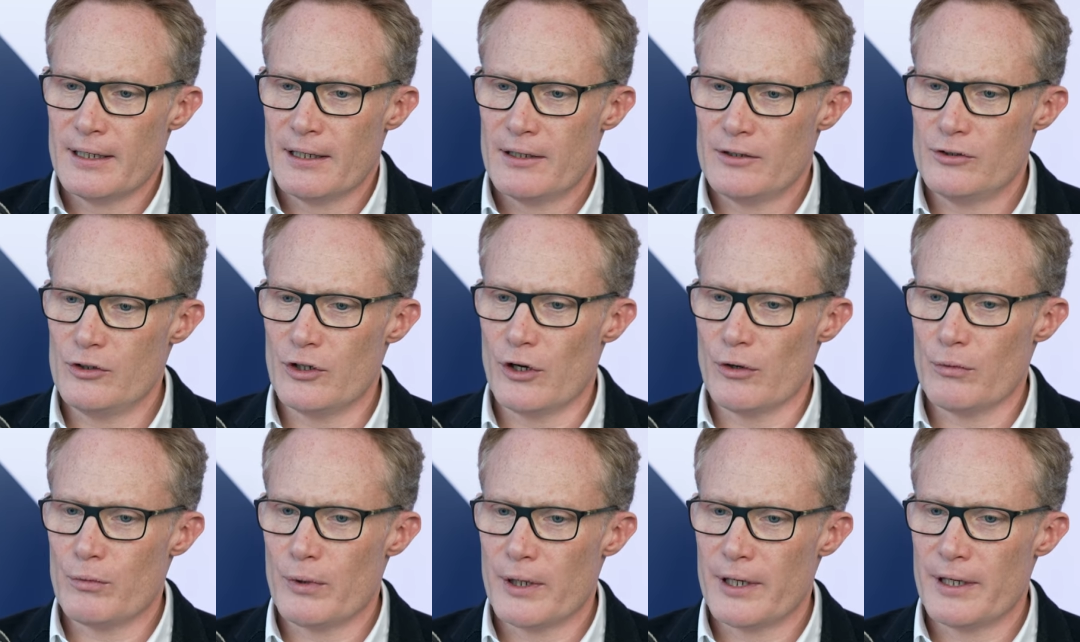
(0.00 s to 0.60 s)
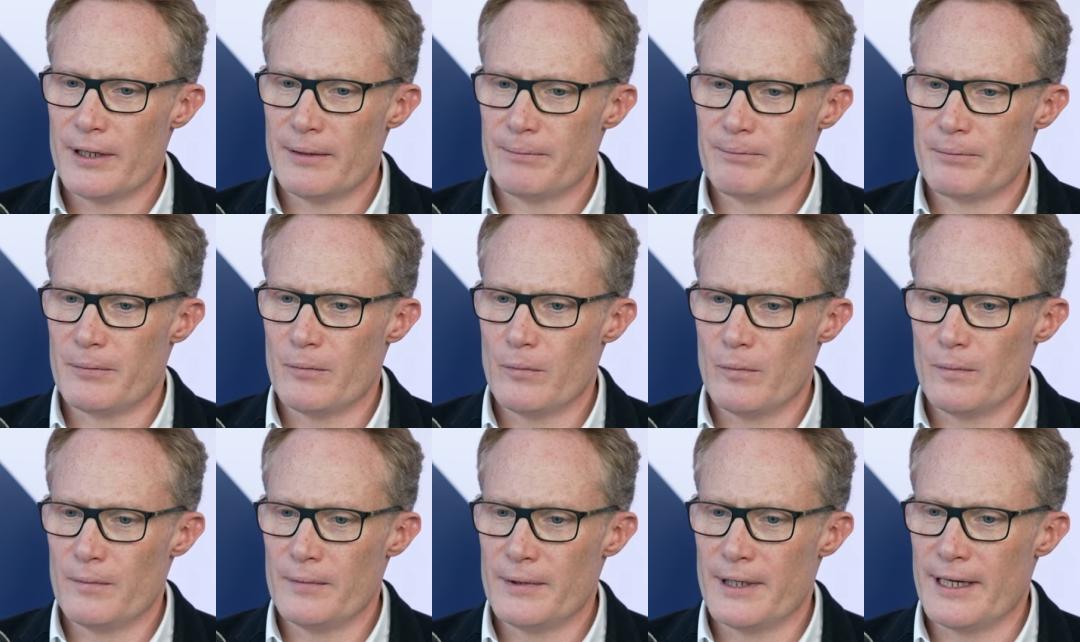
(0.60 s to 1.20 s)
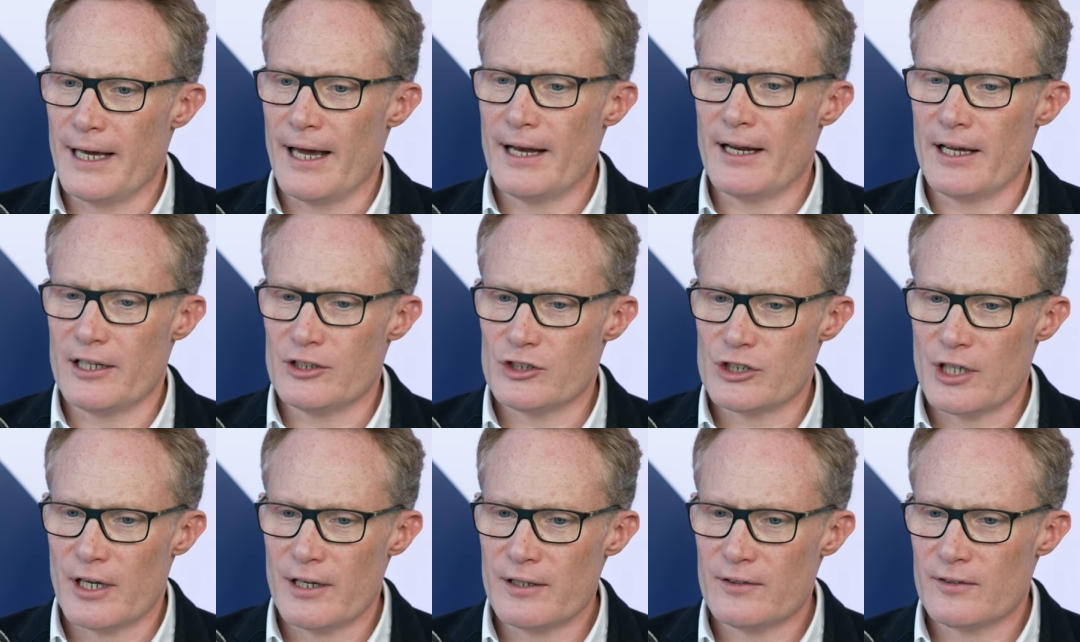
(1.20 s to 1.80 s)
You know, where the
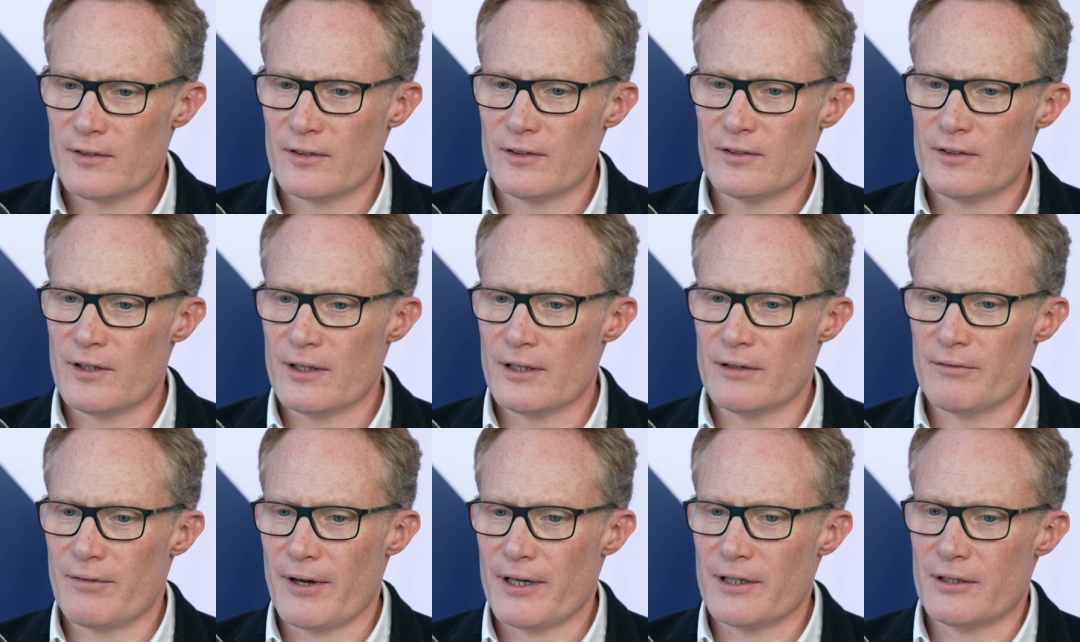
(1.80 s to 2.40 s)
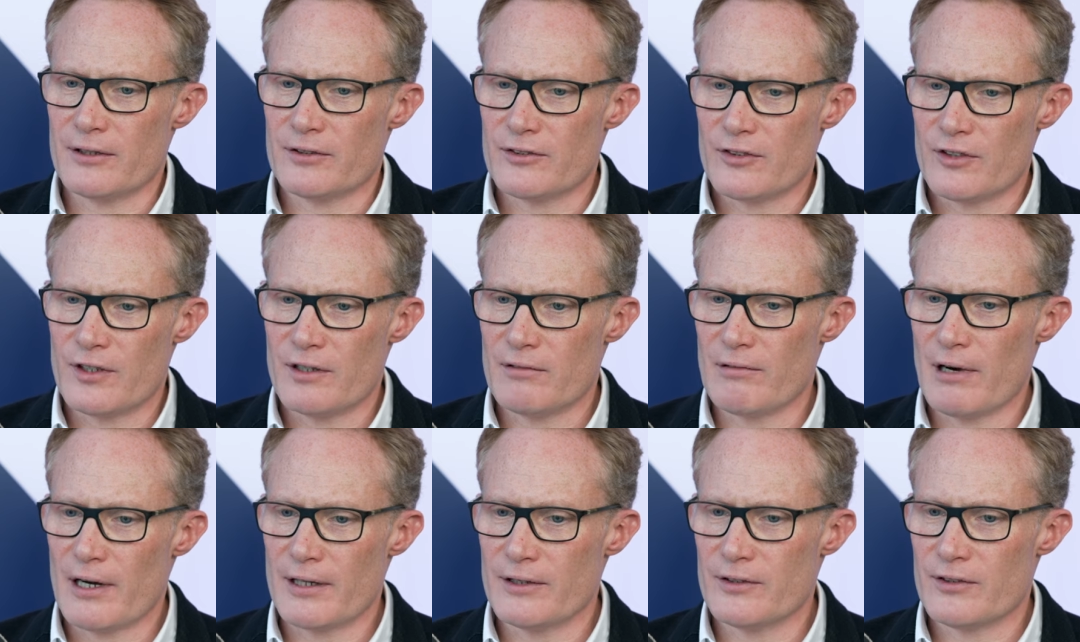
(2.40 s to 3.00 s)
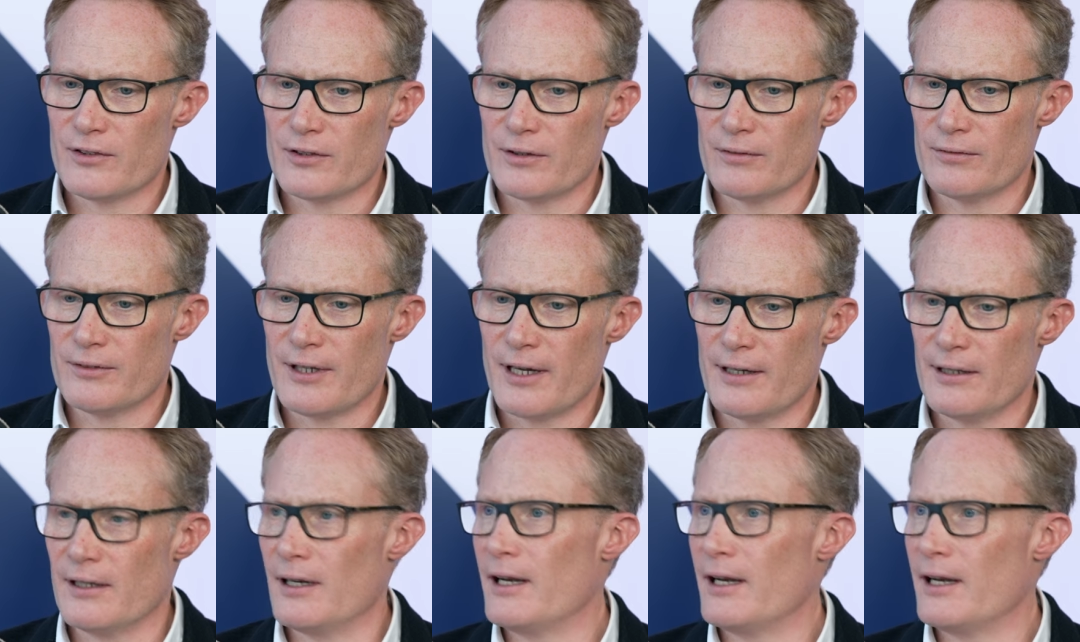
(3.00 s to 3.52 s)
NHS is seeing vacancy rates of 10,